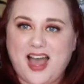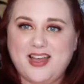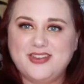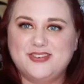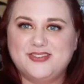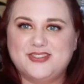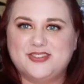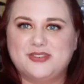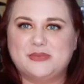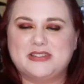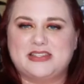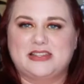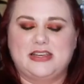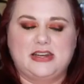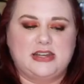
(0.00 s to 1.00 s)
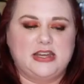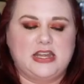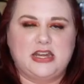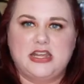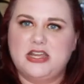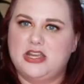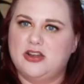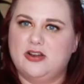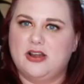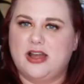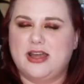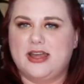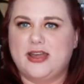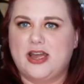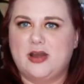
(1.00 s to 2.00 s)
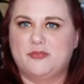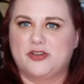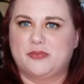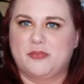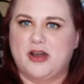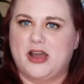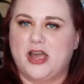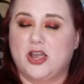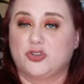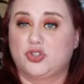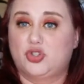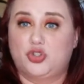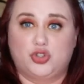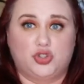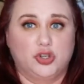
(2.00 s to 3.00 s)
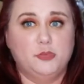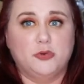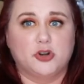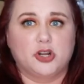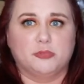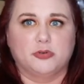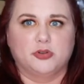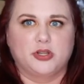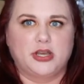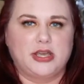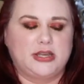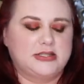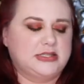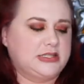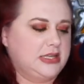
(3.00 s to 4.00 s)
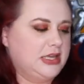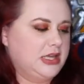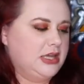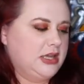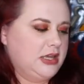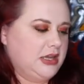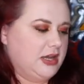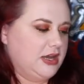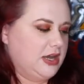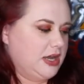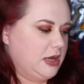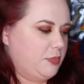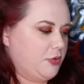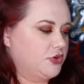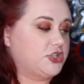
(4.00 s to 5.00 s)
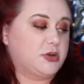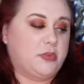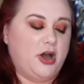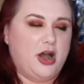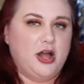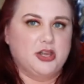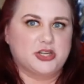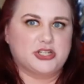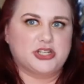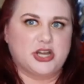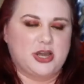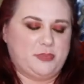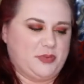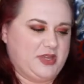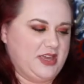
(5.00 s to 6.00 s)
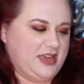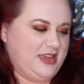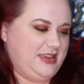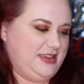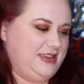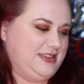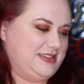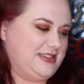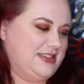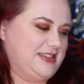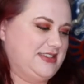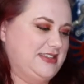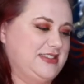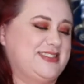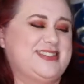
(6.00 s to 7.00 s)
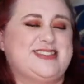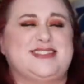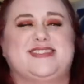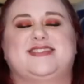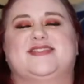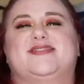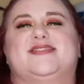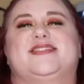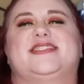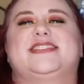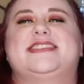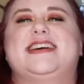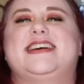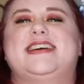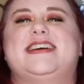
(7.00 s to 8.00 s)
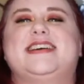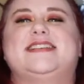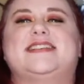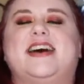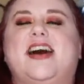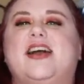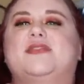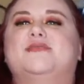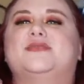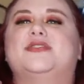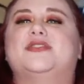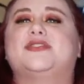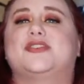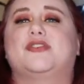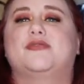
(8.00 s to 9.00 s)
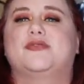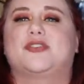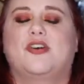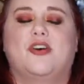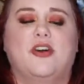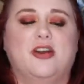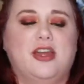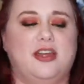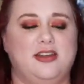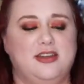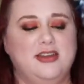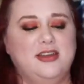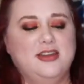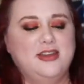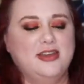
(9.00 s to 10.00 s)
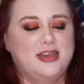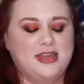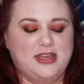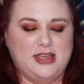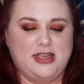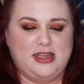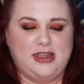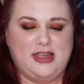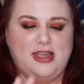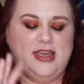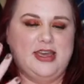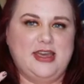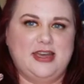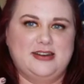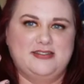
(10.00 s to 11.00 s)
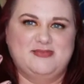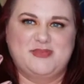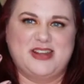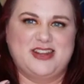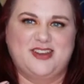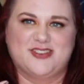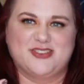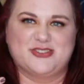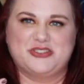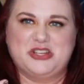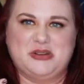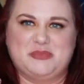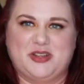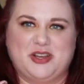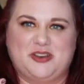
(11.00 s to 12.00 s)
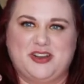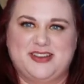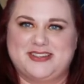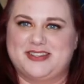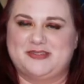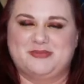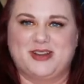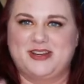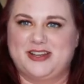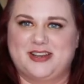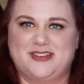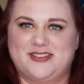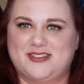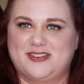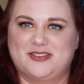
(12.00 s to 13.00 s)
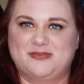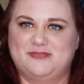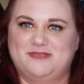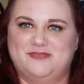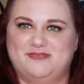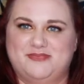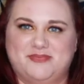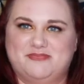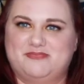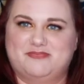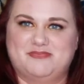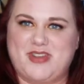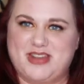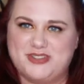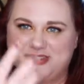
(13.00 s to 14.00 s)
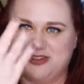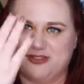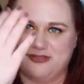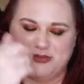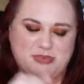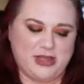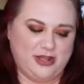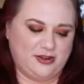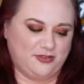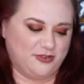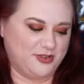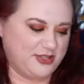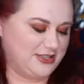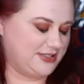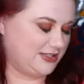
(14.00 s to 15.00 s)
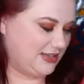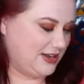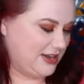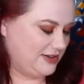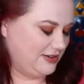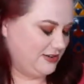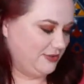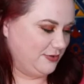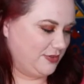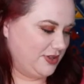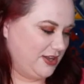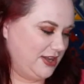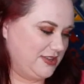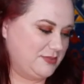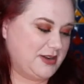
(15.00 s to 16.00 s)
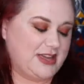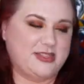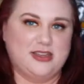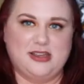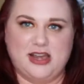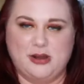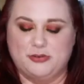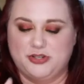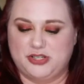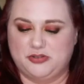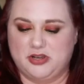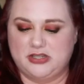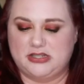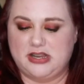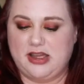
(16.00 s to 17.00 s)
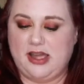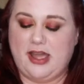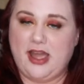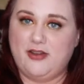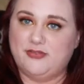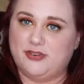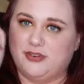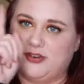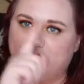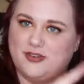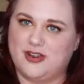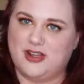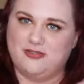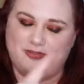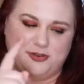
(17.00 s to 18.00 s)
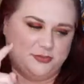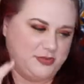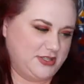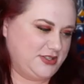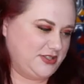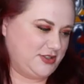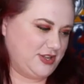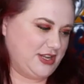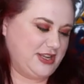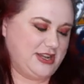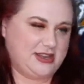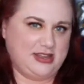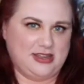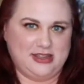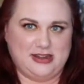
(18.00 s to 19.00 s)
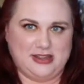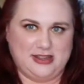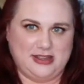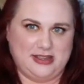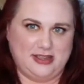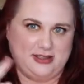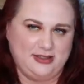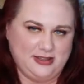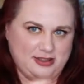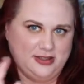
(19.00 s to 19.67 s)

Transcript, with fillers: Hi YouTube, it's Lena, and here I am with my super duper late uh, Project Polish update. this is so late, I'm so sorry. And my nails are chipped like crazy right now, so I should have repainted for this and gotten another thing in, but I think I will do it after I film this so that I can get a